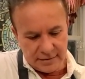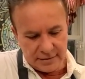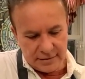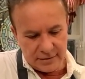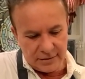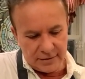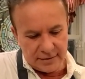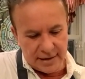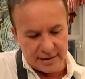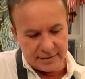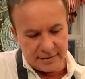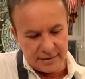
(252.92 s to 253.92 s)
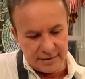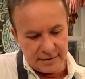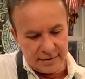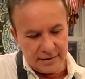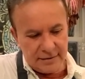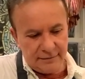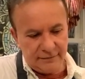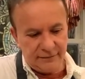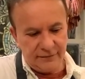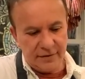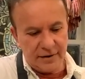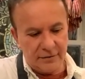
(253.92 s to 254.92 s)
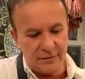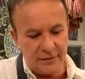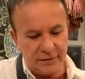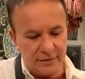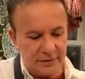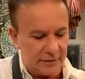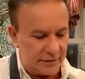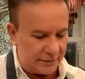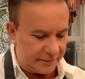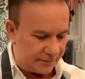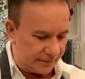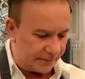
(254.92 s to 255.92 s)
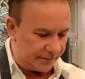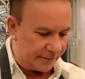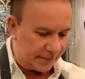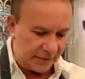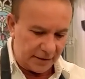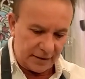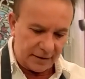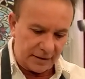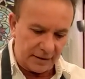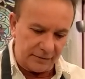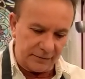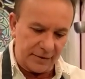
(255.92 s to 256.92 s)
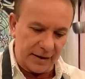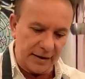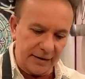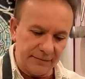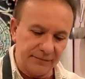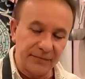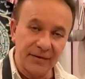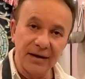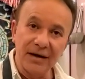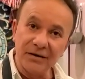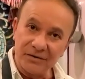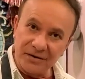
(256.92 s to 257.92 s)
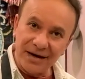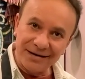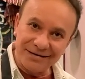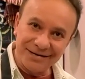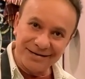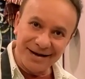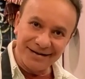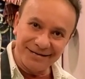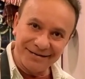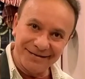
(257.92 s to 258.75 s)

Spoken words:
look at that, very good. All right, you guys see that?